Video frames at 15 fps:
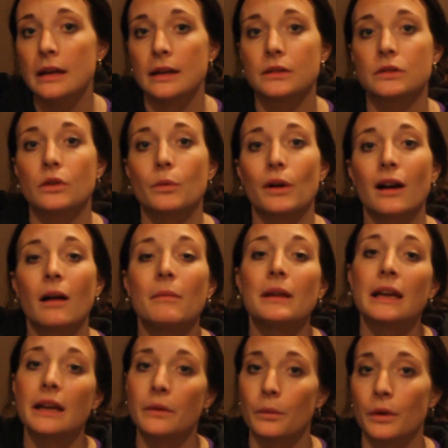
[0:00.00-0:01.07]
And so we're
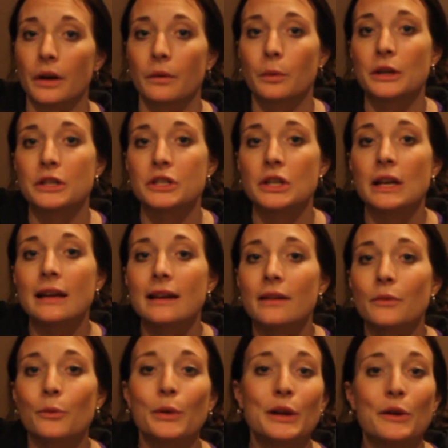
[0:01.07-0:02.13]
coming inward, which
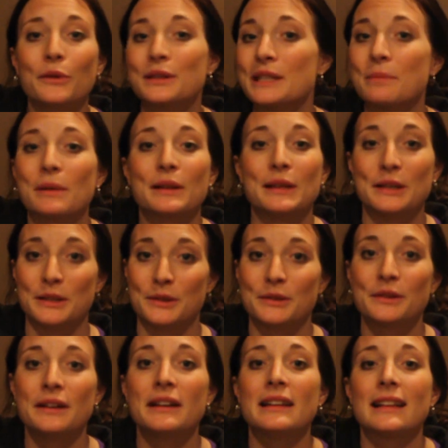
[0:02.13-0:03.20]
we don't typically
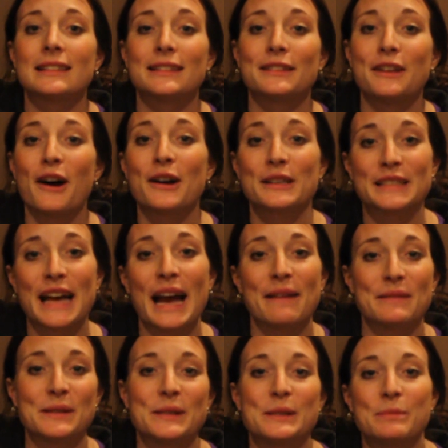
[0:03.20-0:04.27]
do. It's a long
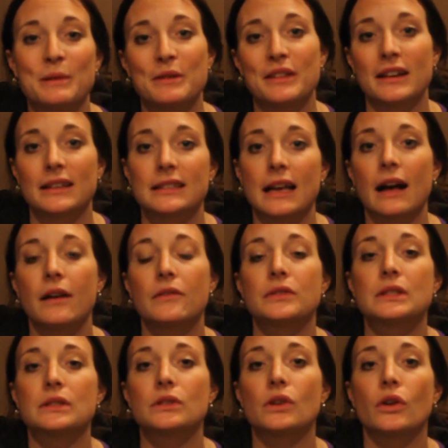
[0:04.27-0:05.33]
time to just be with
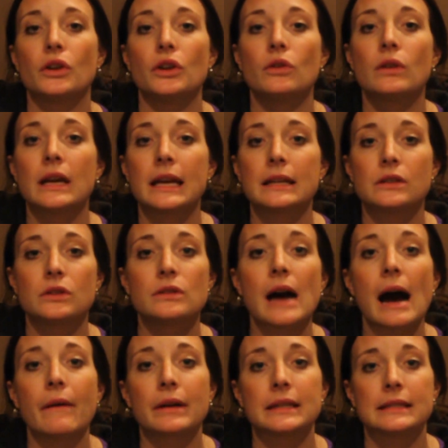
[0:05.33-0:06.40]
ourselves. So you get 2
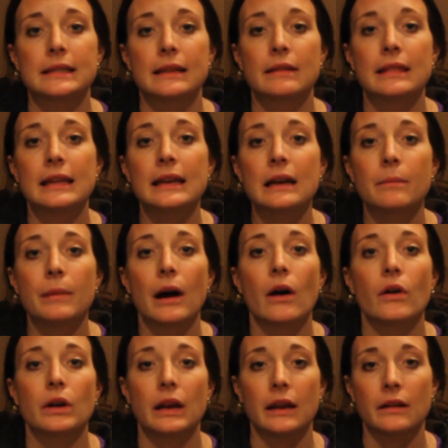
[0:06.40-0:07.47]
hours to think
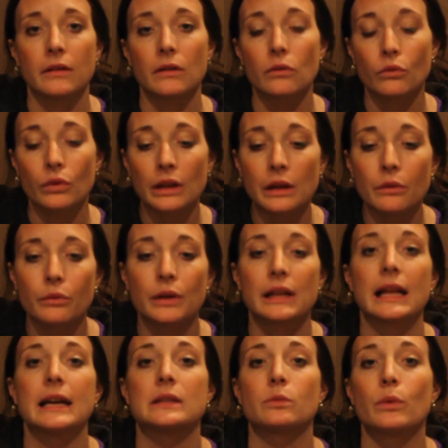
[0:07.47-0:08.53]
about and really
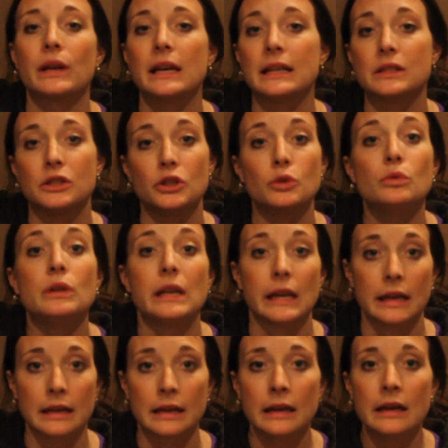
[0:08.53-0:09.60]
realize what it is you
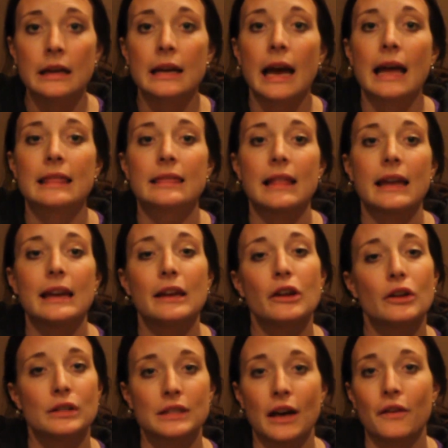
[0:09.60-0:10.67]
need, and letting
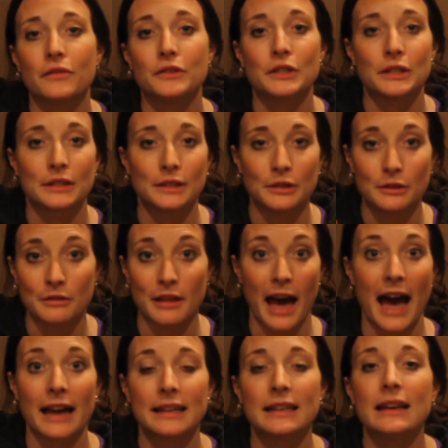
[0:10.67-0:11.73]
yourself just do
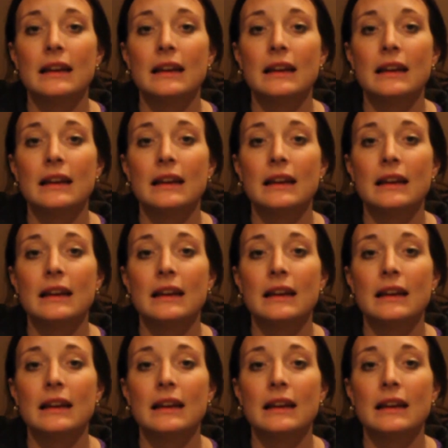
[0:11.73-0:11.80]
that.